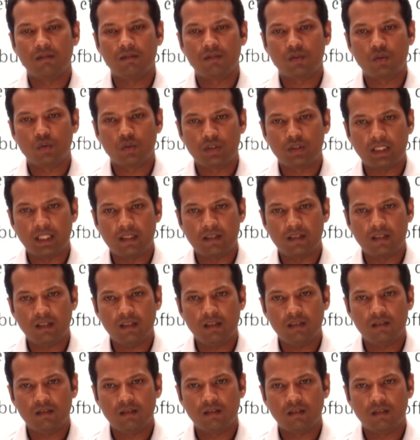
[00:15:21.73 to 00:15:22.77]
sell the
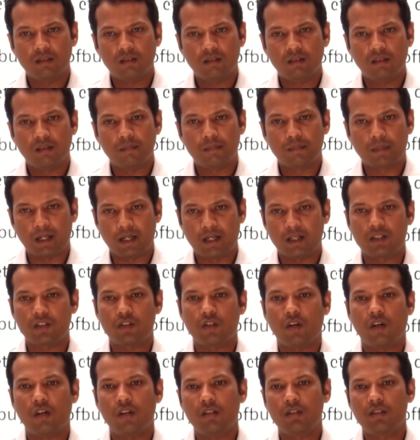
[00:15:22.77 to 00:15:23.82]
product
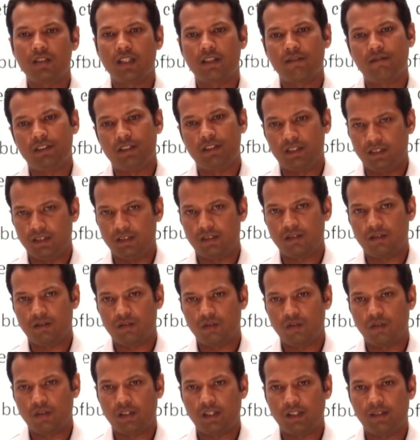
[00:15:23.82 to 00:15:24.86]
or services.
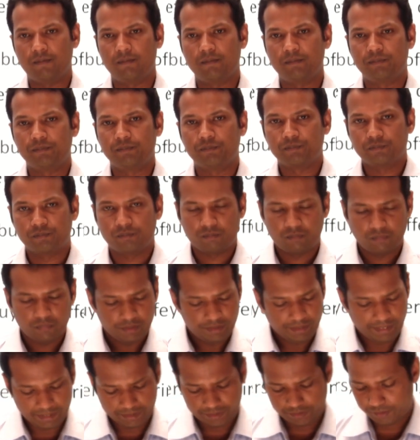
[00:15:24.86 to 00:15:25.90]
Okay,
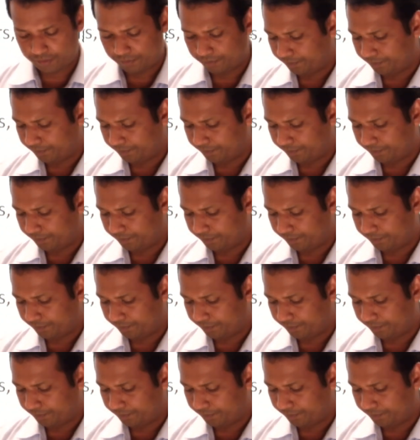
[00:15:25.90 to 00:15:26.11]
next,